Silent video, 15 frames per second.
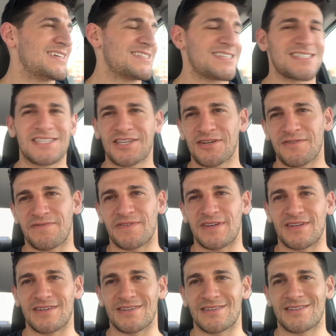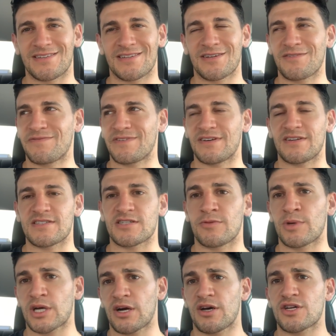Just a good feeling. So I'm
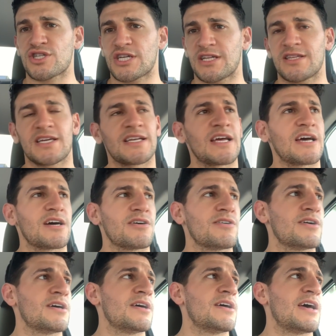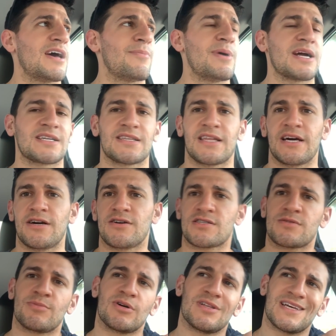gonna call Shanley now, head back to the house,
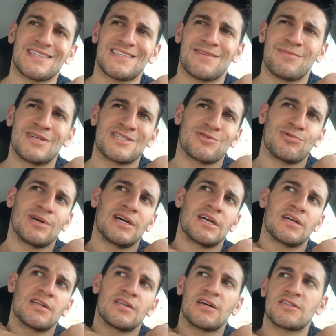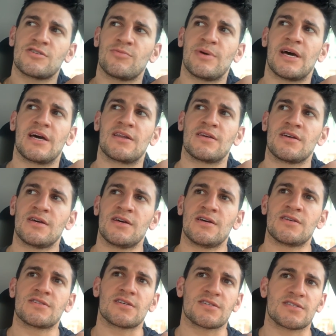about like 10 minutes away, not too bad.
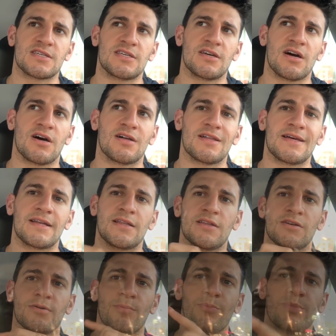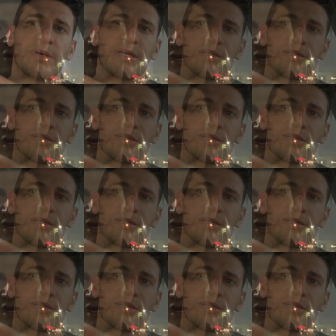So I'll see y'all in a little bit.